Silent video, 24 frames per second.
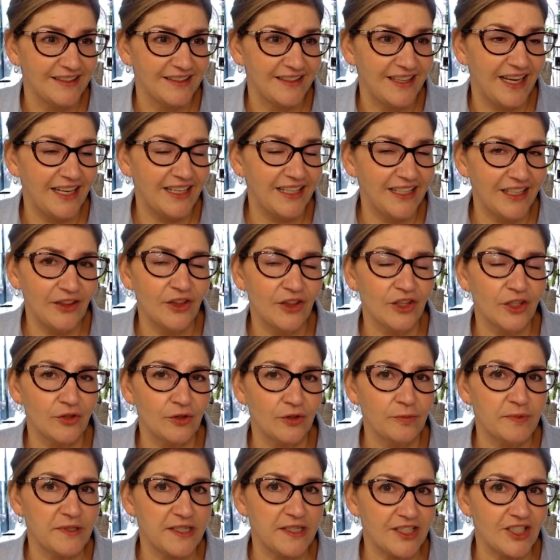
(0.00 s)
And in the
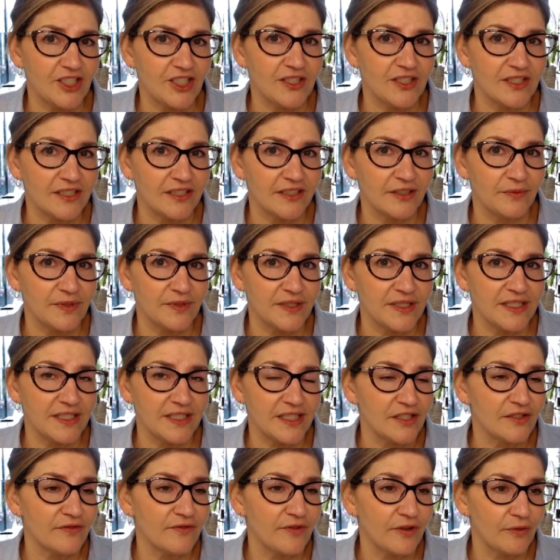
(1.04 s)
group, Ditch Insulin
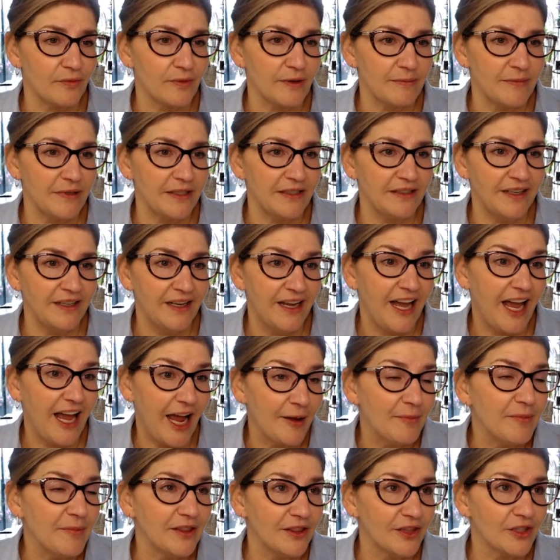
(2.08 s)
Resistance for Women,
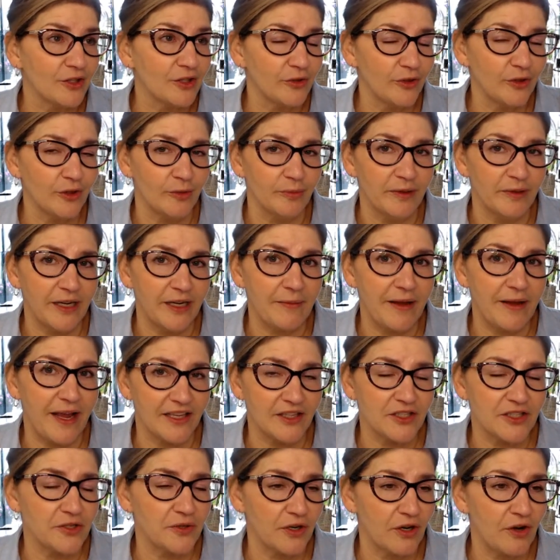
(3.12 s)
I'm in the group and I'm
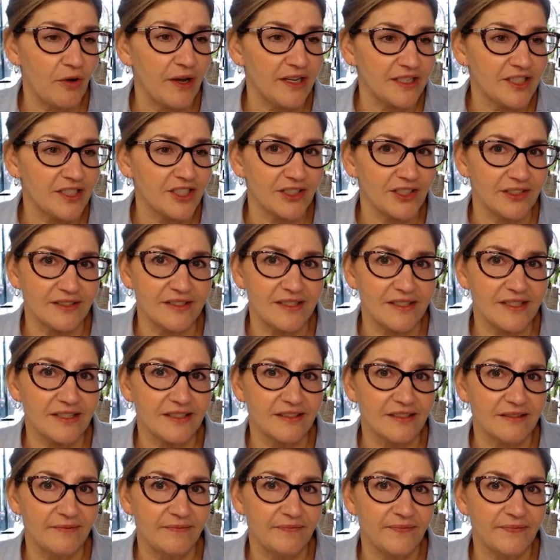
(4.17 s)
answering questions.
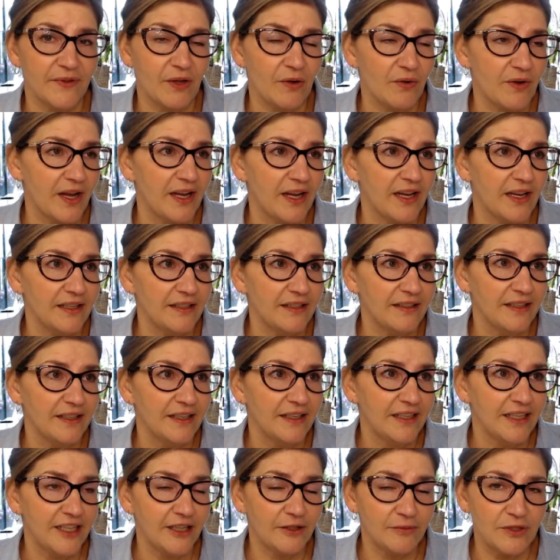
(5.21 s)
Okay.
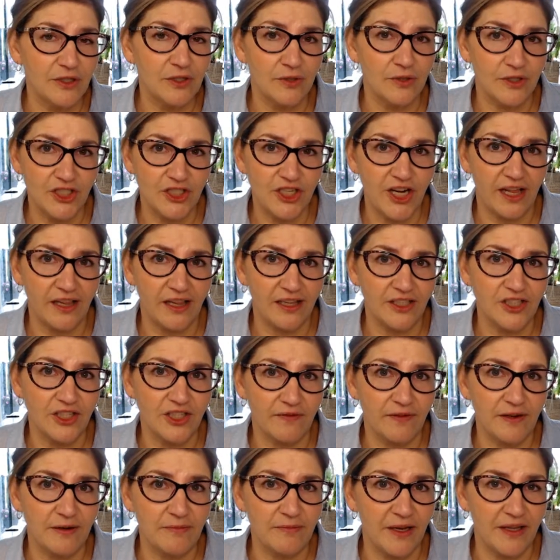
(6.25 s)
And then we do a challenge
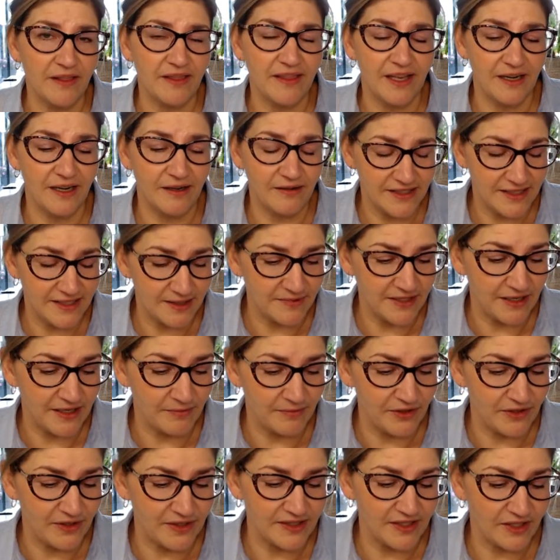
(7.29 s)
every month, and
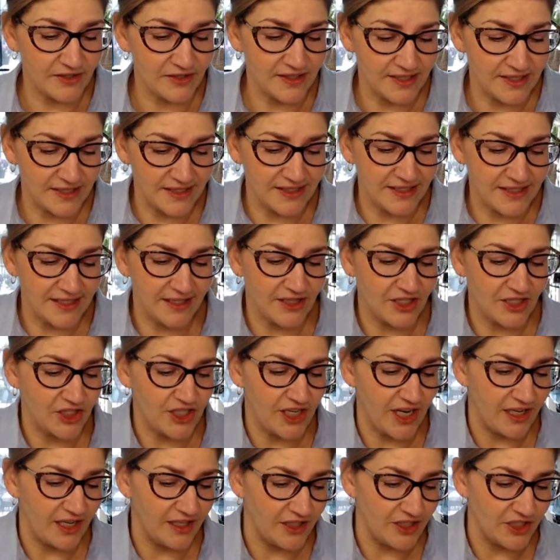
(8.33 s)
September is our 16th
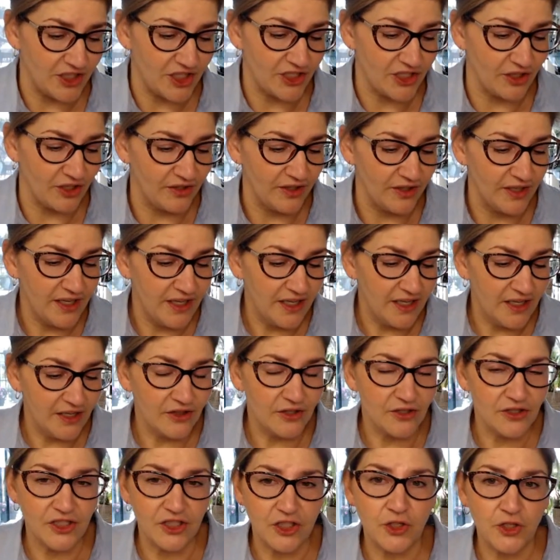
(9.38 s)
challenge. So
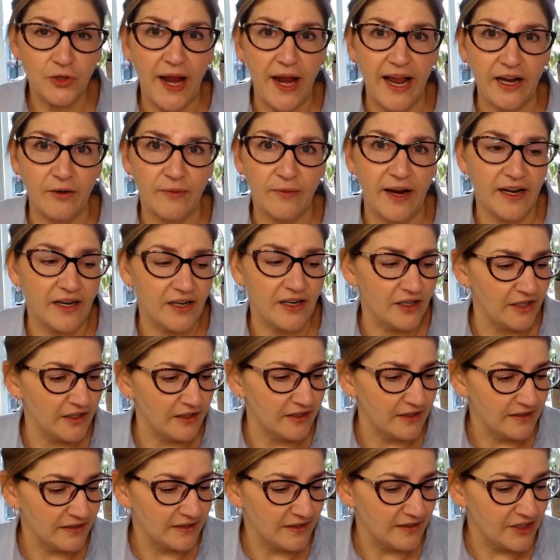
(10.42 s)
there's a track
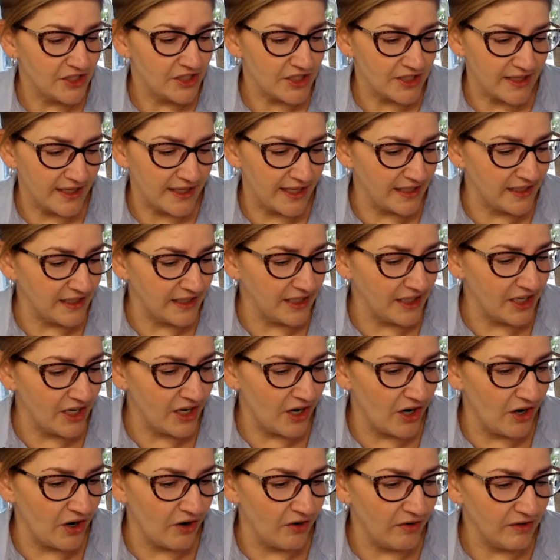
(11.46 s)
record, just letting you
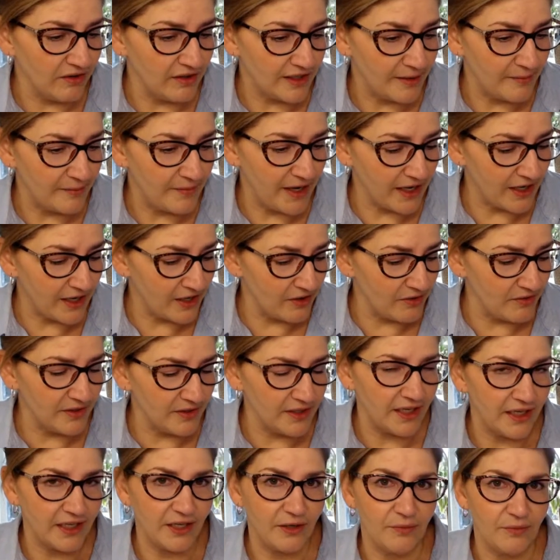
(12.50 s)
know I'm not going
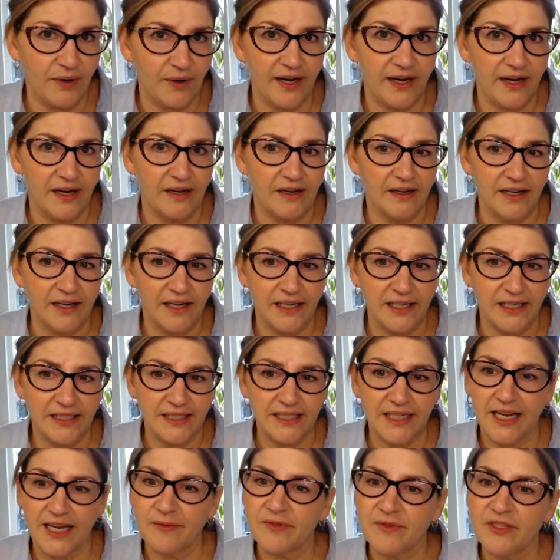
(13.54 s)
anywhere
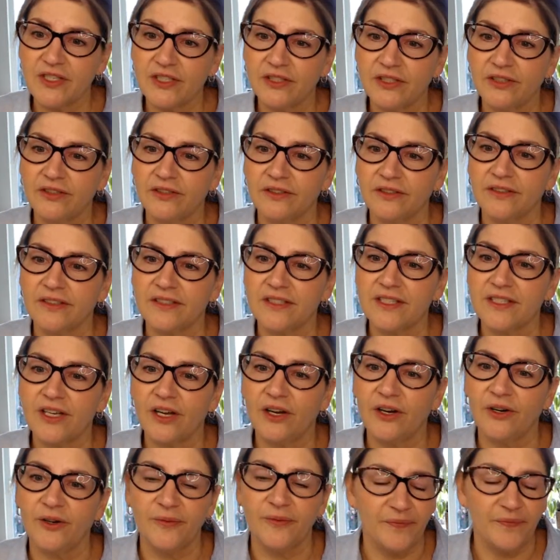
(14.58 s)
anytime soon.
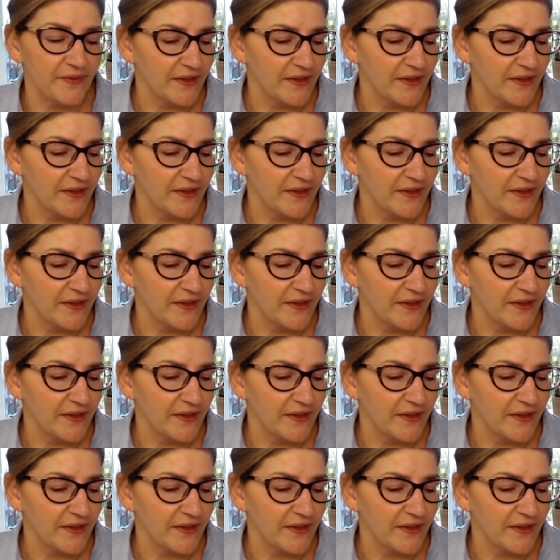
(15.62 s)
So,